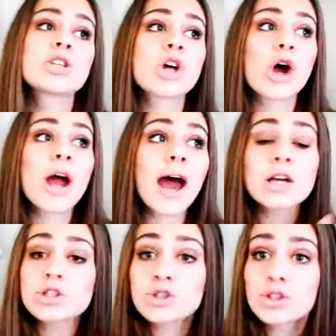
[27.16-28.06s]
So,
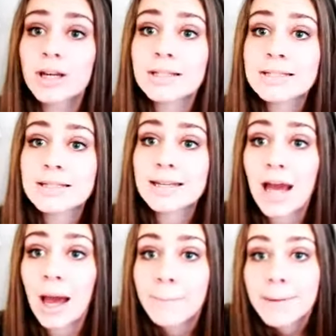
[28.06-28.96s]
as you can
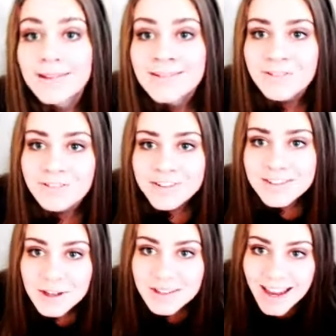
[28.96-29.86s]
see, I'm in a
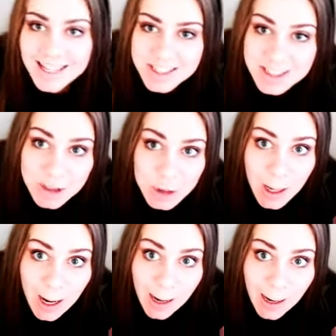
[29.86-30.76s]
different location
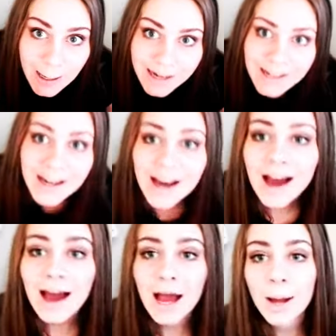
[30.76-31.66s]
today.
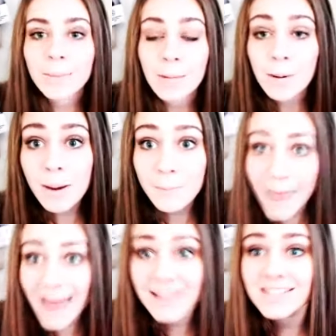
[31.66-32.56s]
I'm on my
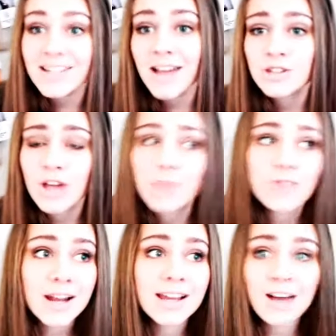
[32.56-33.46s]
bed, so
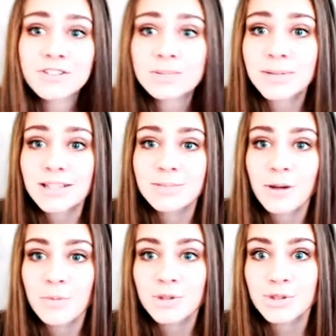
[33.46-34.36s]
I'm really comfortable at the
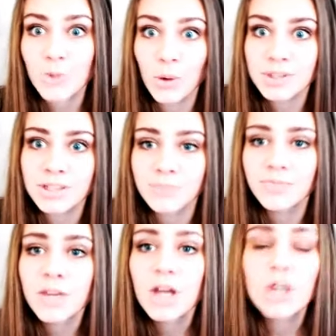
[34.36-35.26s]
moment, which is
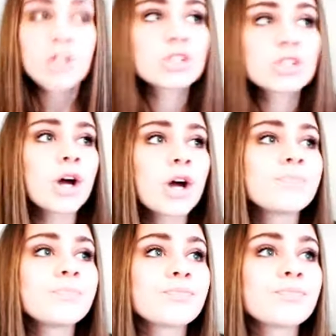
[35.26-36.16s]
awesome. So,
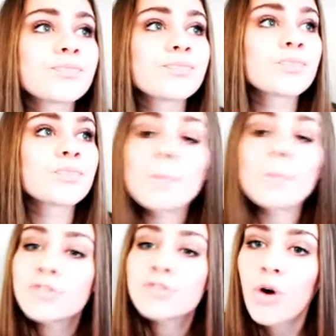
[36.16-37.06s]

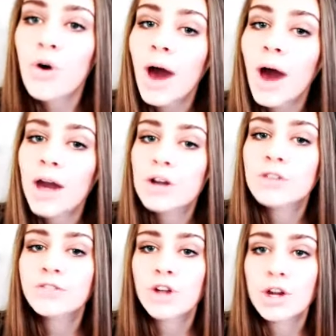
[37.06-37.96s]
before, I don't
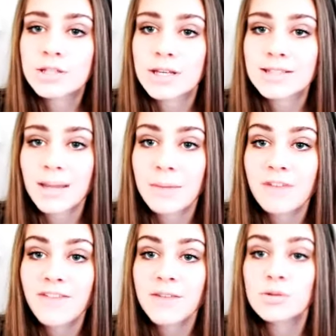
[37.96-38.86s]
know if you noticed, like,
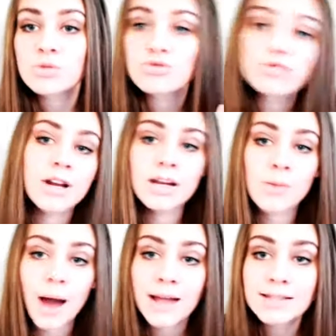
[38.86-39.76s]
my face was really
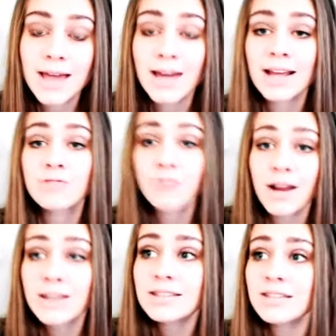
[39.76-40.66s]
white, and I
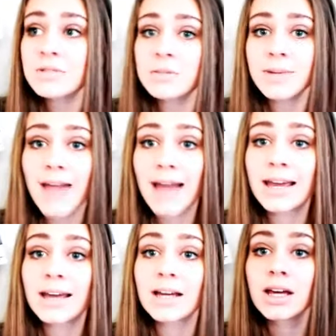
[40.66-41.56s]
really seemed to be
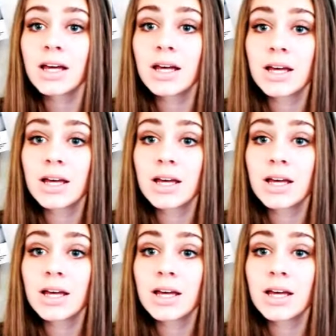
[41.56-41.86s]
lacking...